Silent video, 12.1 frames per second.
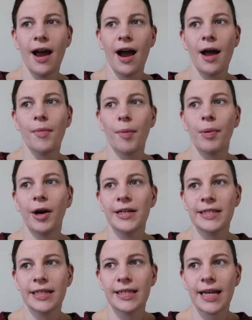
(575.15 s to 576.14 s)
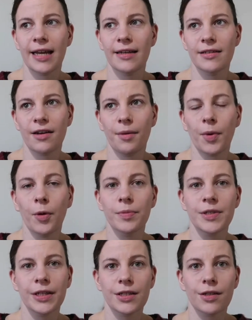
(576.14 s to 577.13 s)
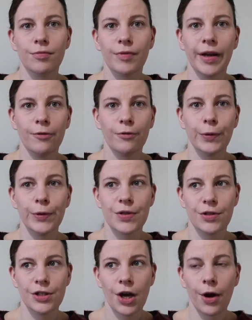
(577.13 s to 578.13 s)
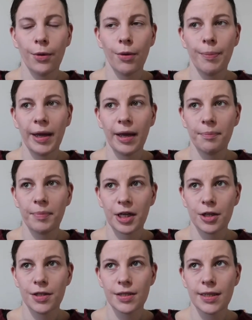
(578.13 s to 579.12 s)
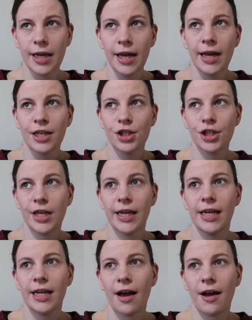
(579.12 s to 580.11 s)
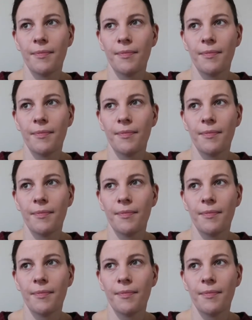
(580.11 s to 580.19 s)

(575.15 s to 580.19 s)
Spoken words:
but I did end up opting to reinforce the toe a bit because she